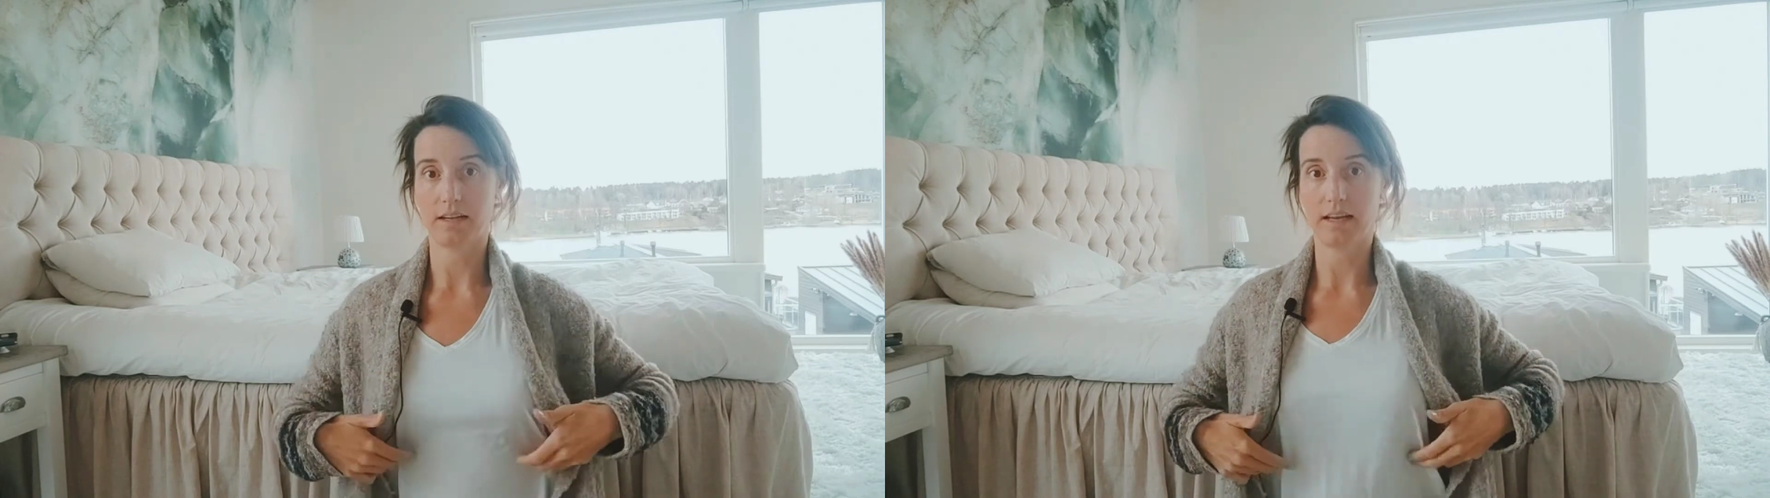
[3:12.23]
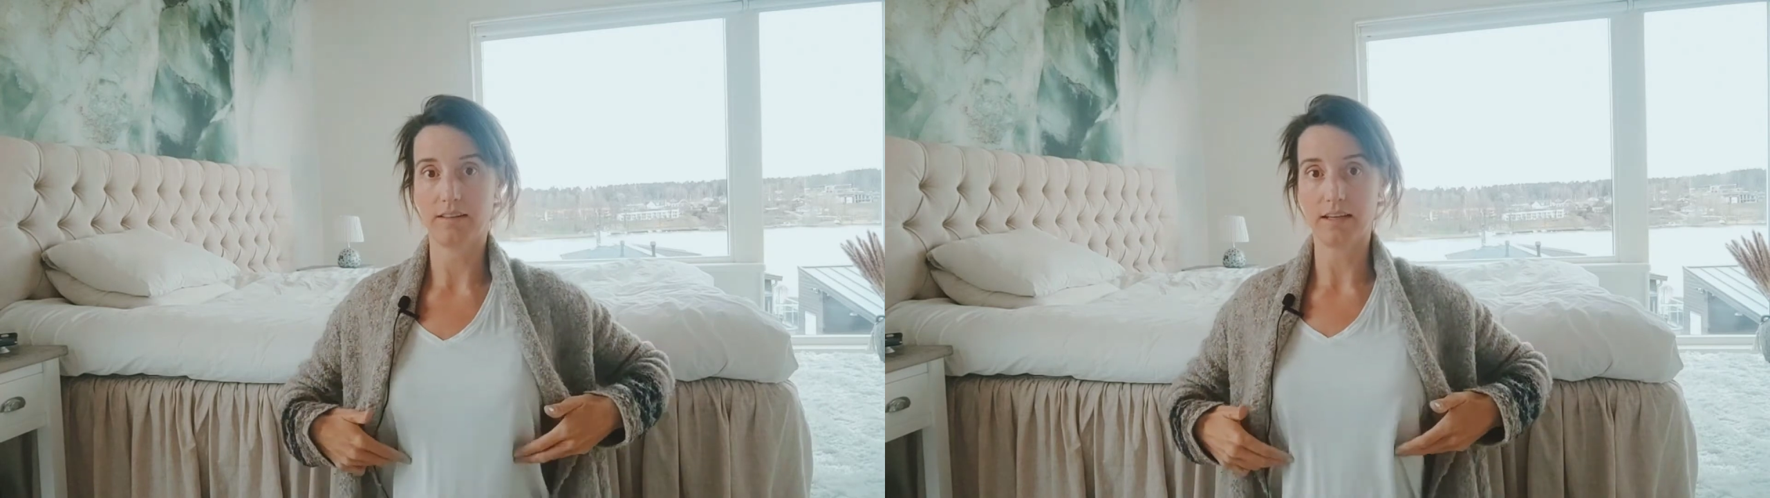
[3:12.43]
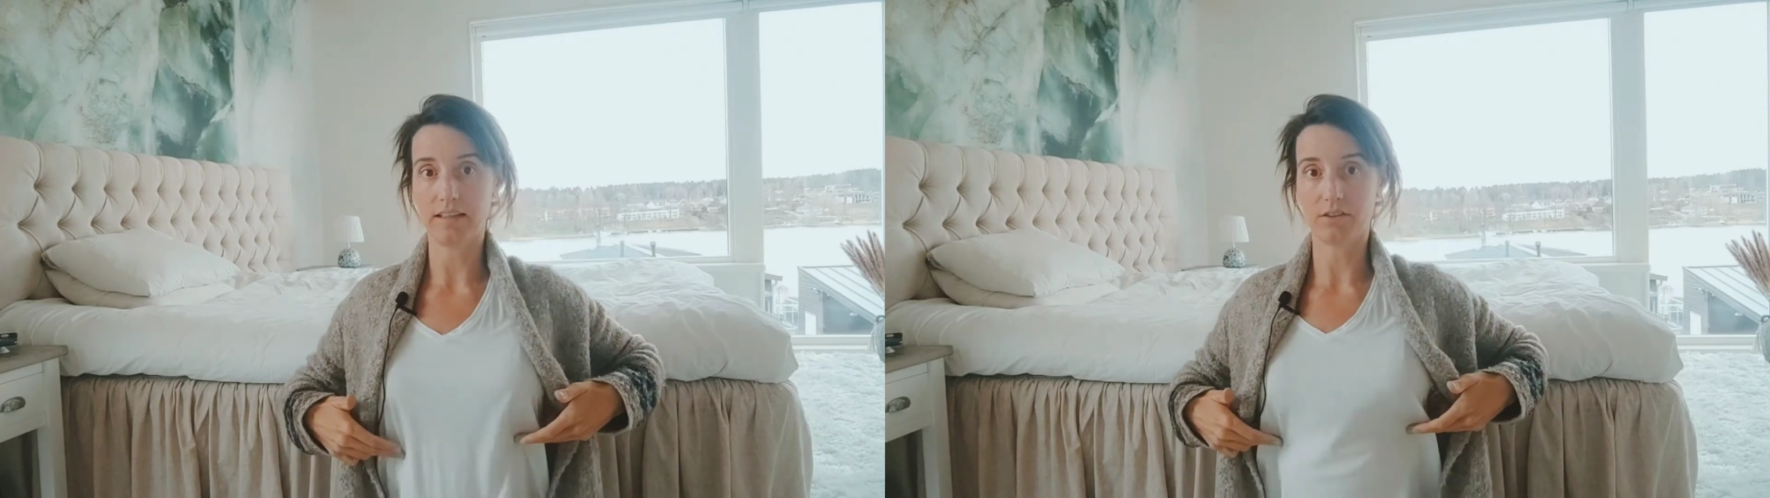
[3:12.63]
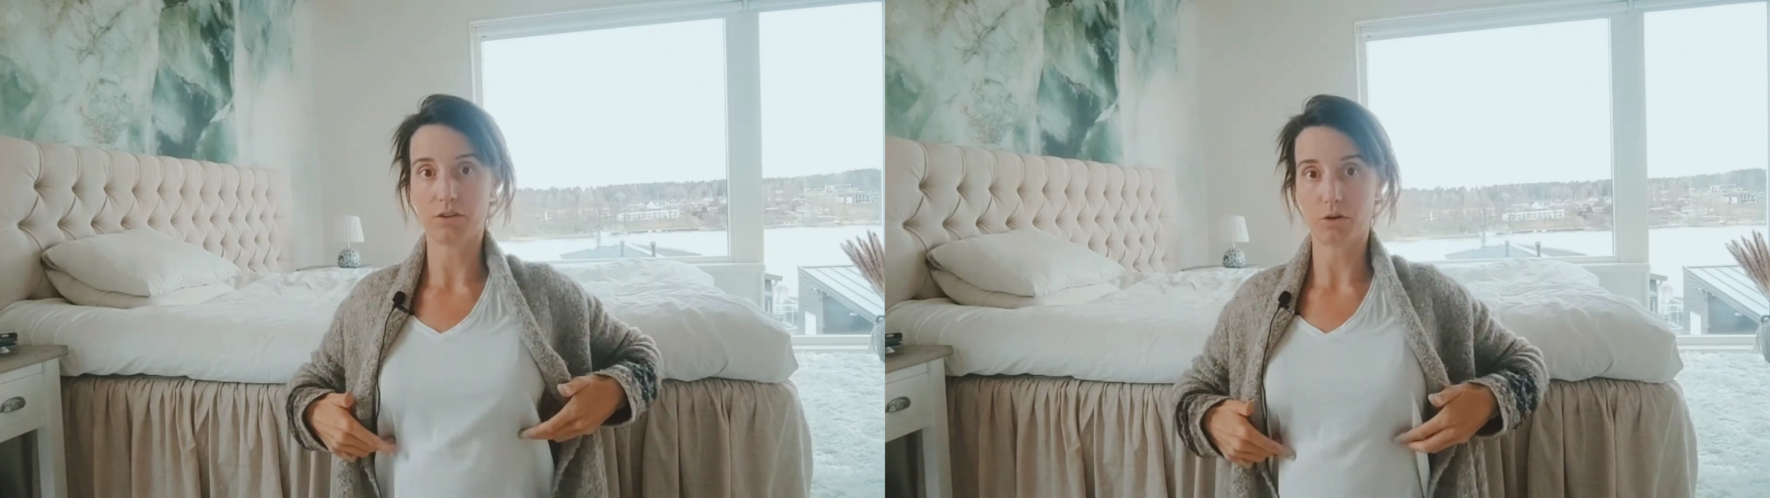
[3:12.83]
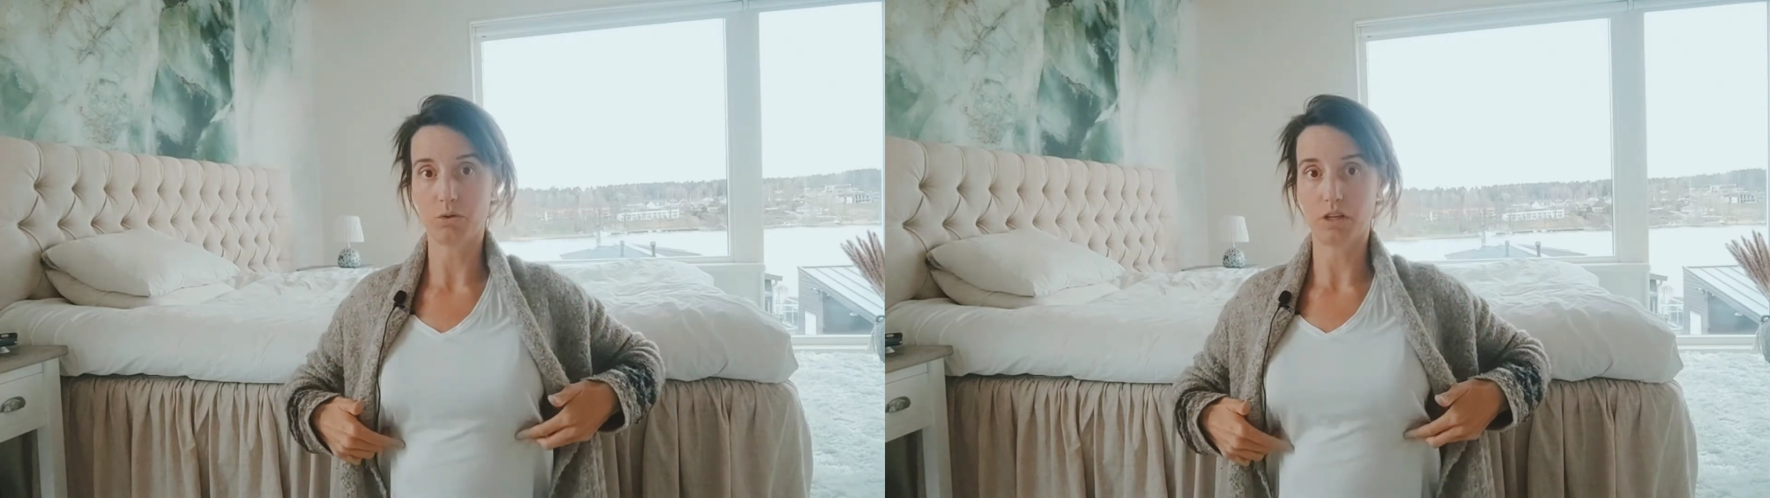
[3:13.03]
like the
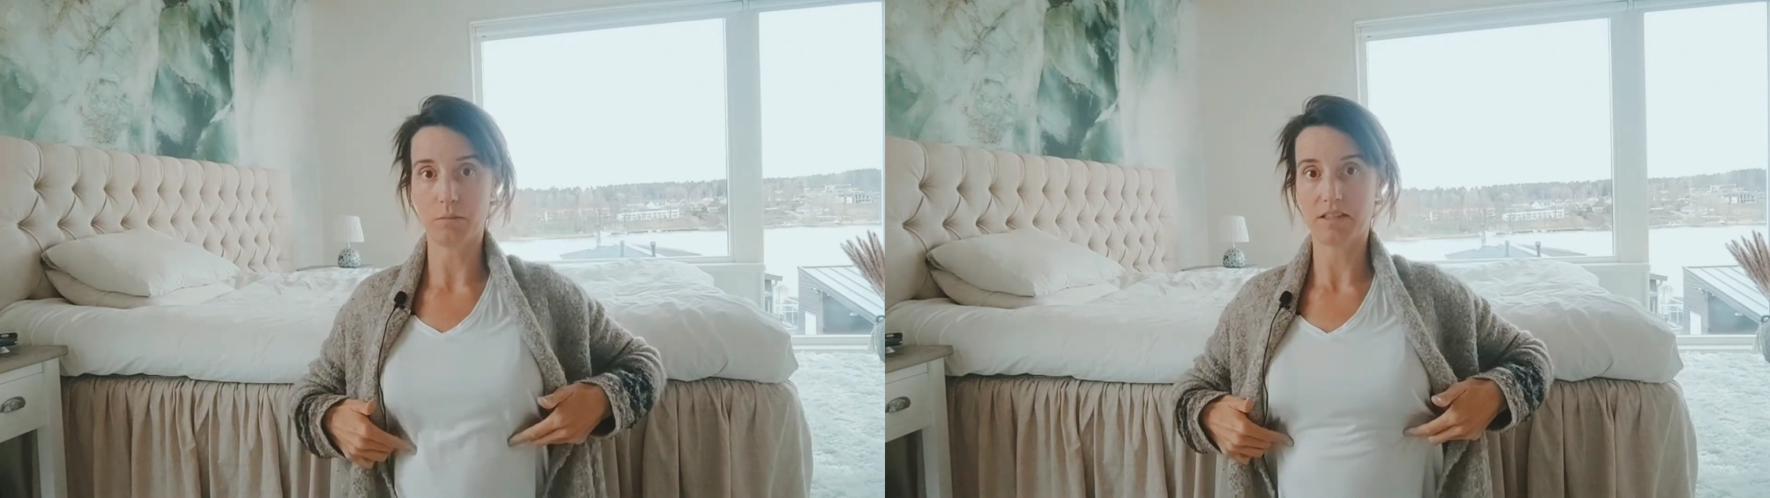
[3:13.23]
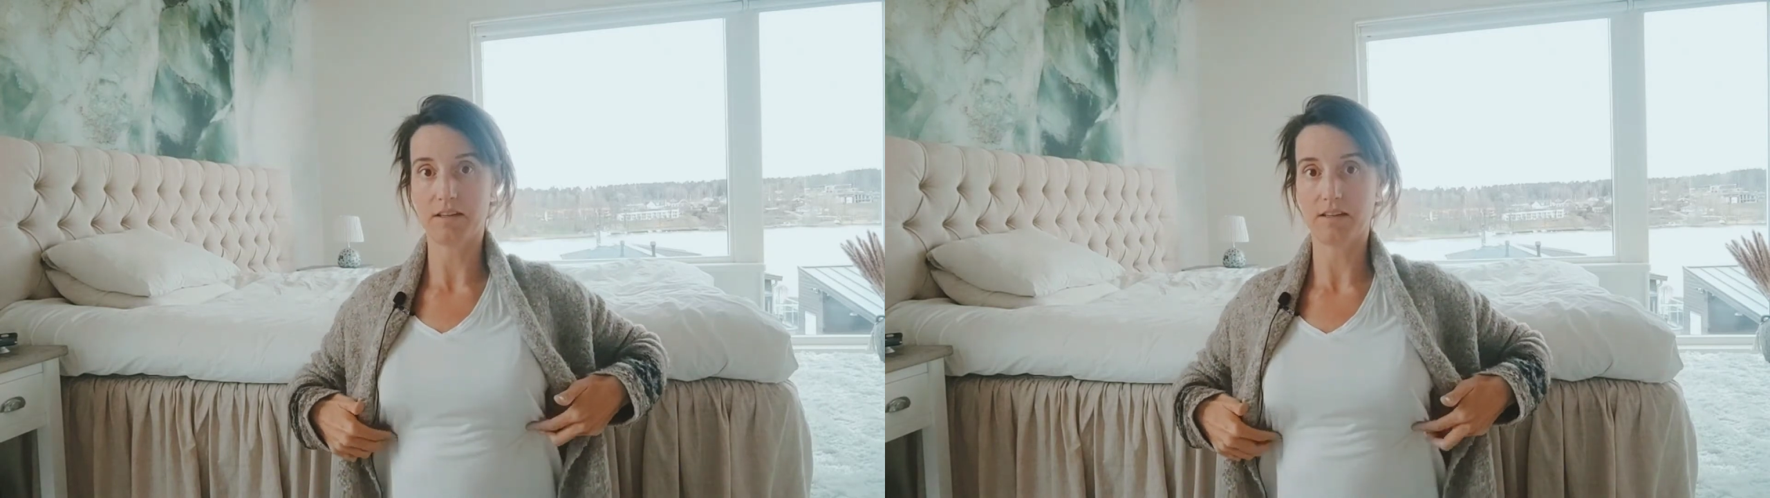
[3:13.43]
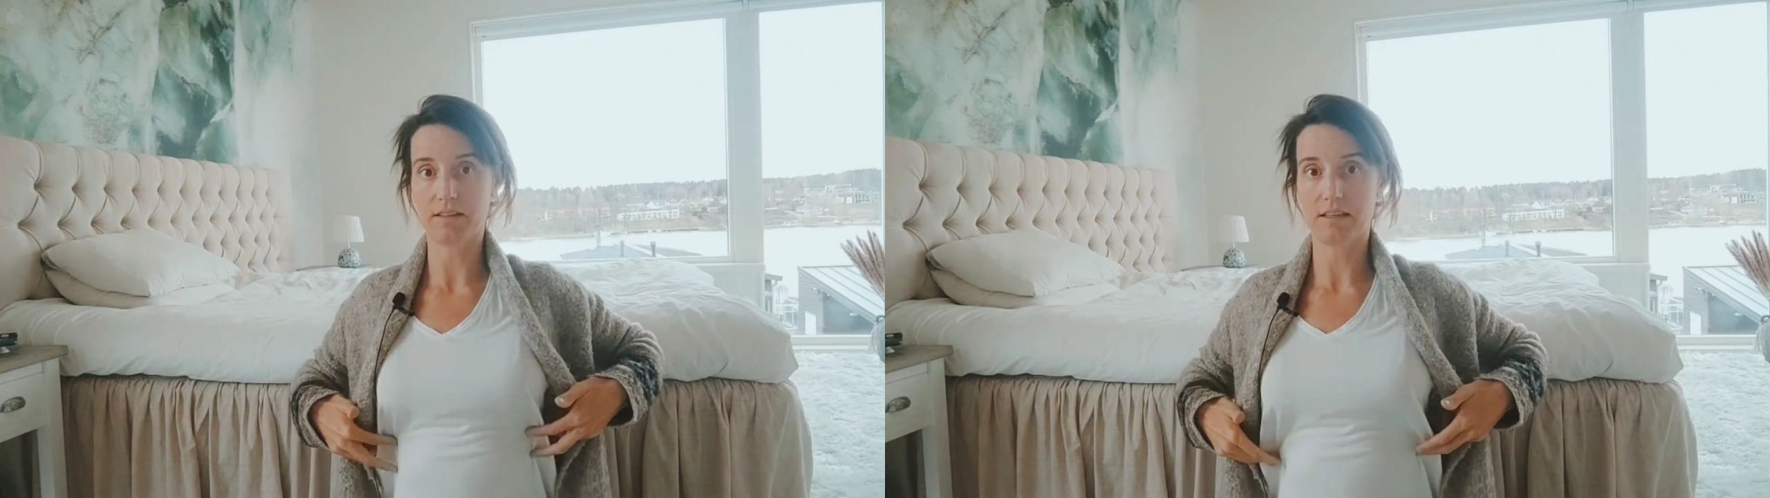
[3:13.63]
intercostal muscles